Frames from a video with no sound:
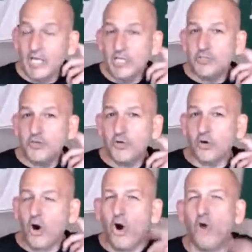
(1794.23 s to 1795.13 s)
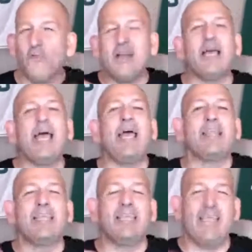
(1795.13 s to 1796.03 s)
So you're already ahead of
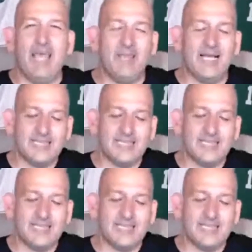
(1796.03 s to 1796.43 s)
the game.